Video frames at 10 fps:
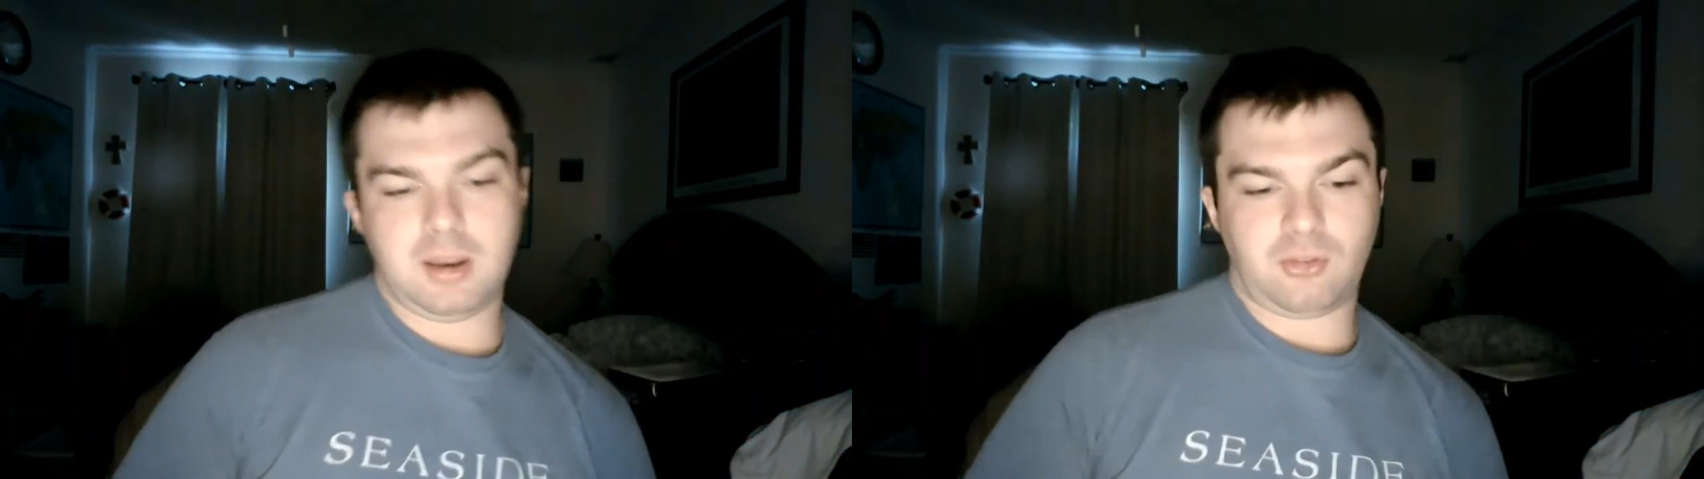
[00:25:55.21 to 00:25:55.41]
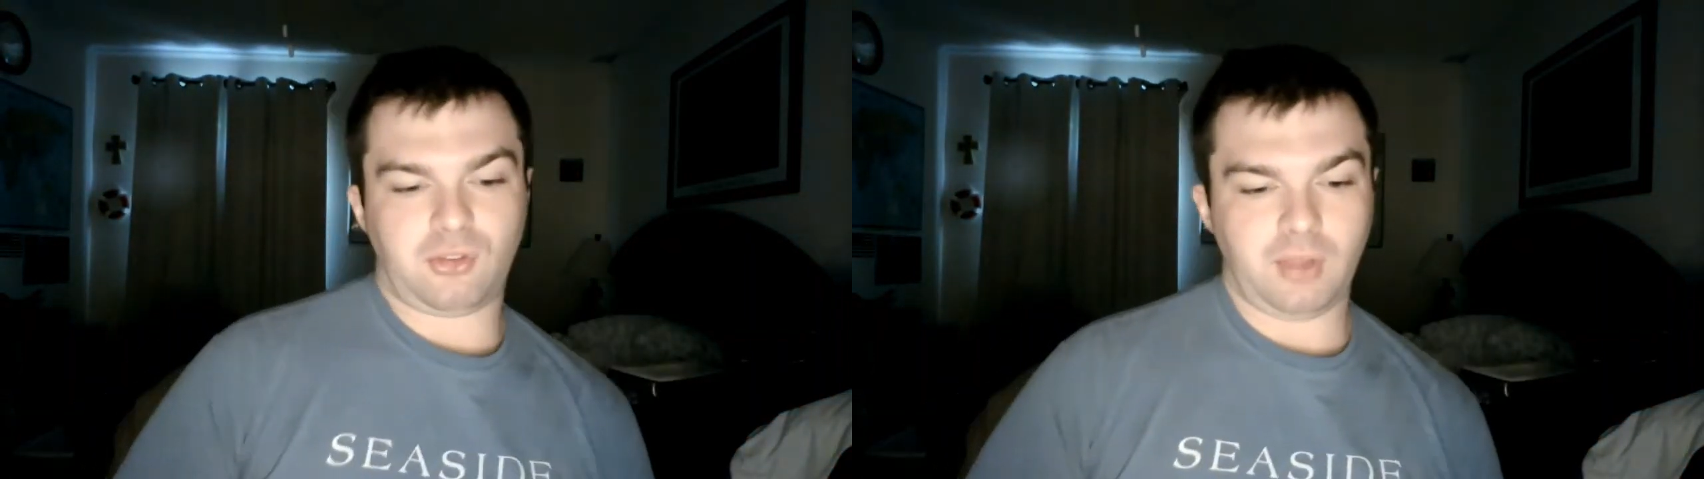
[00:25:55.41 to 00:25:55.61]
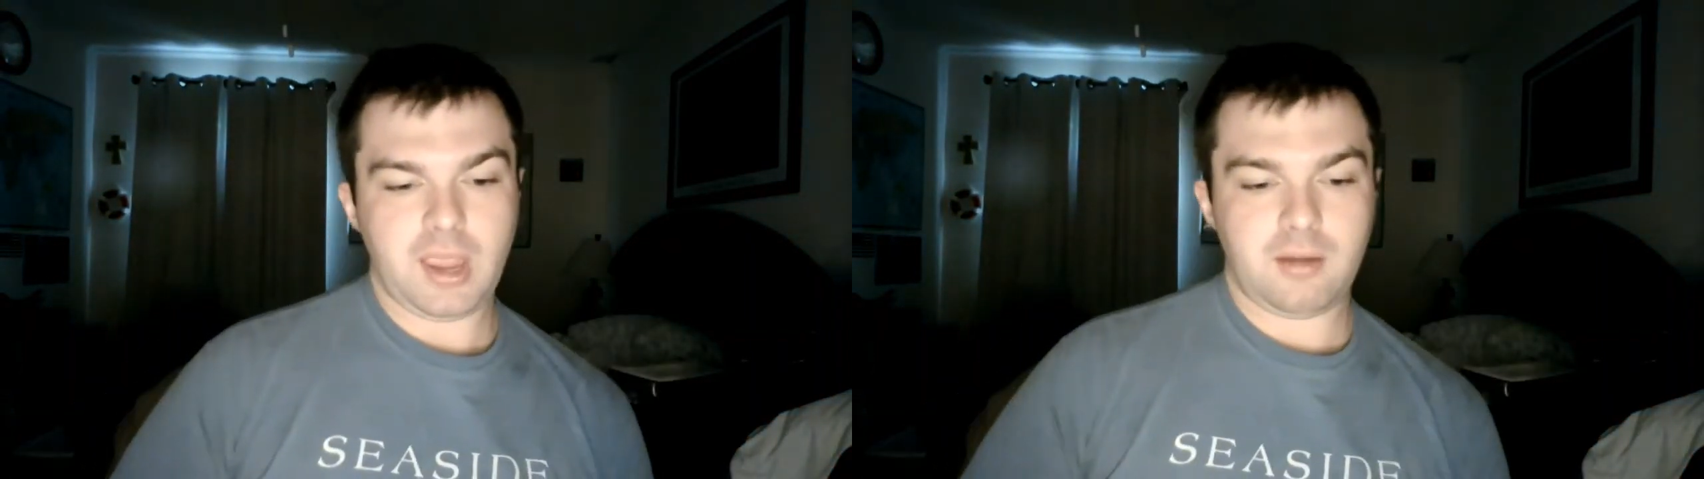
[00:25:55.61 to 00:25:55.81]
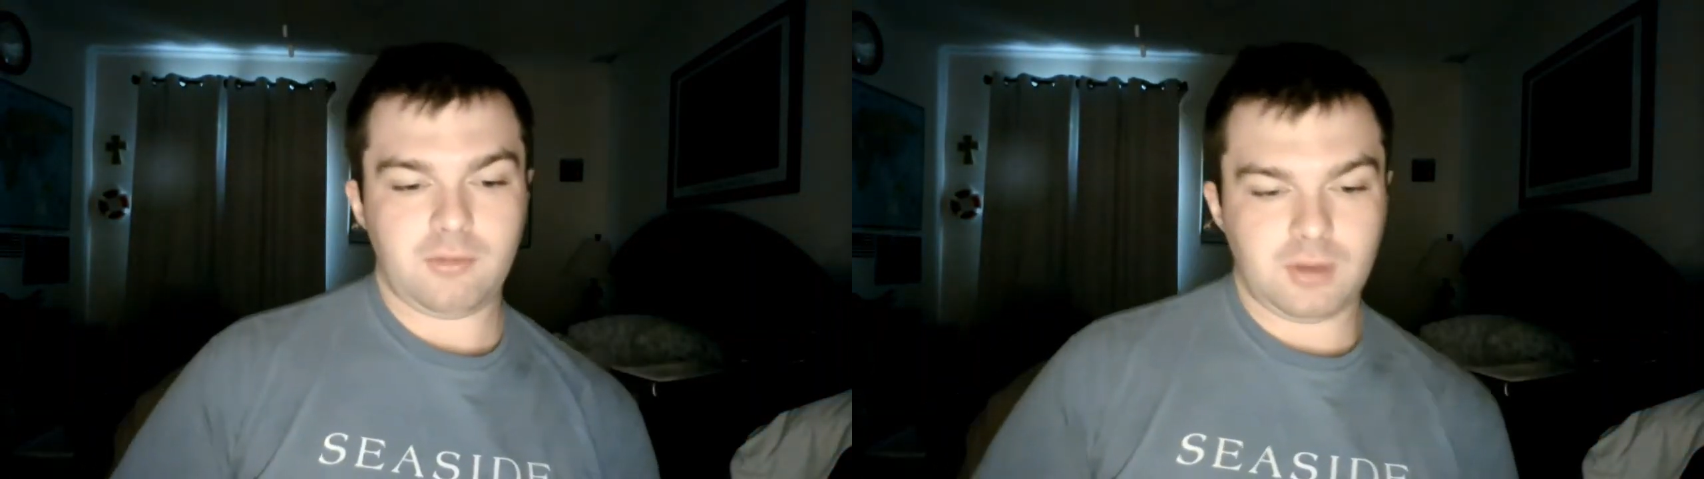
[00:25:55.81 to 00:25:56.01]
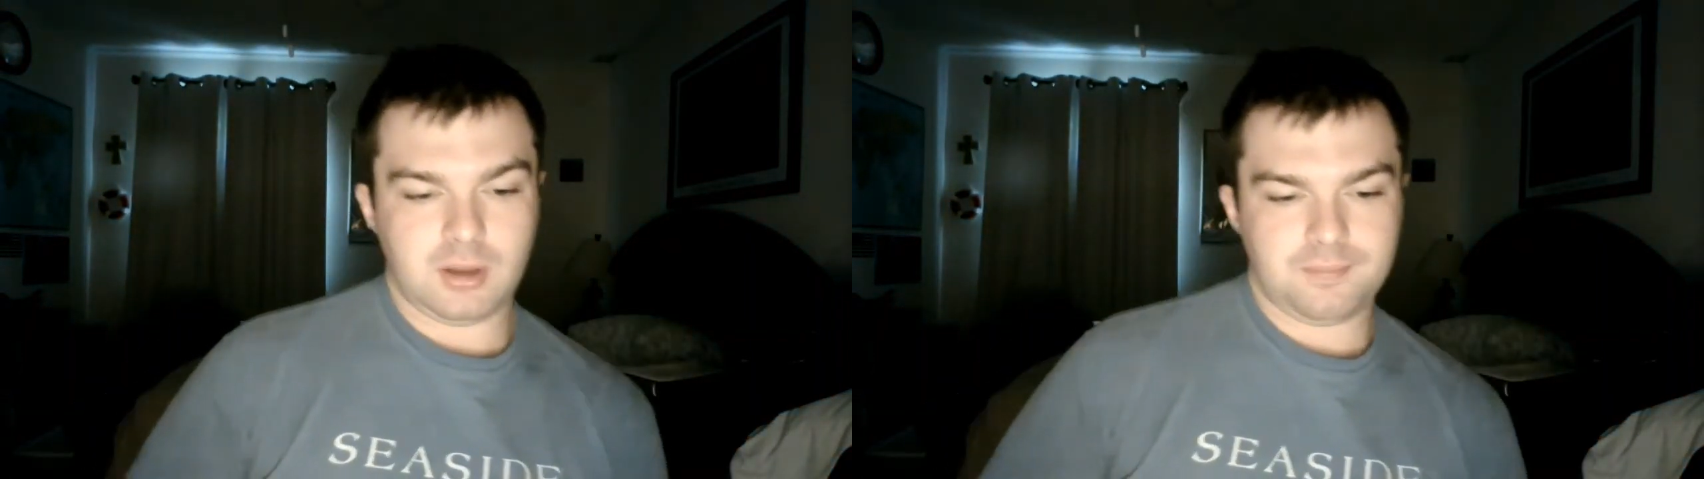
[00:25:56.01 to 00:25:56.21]

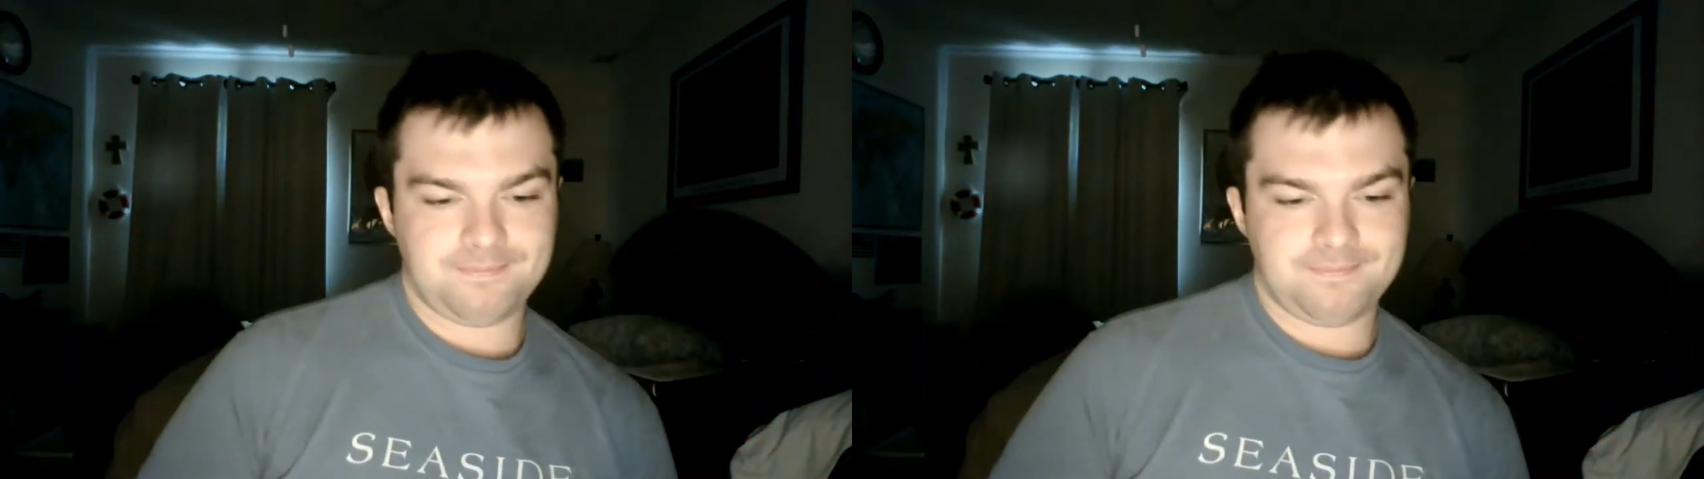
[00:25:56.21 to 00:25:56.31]
enslaved,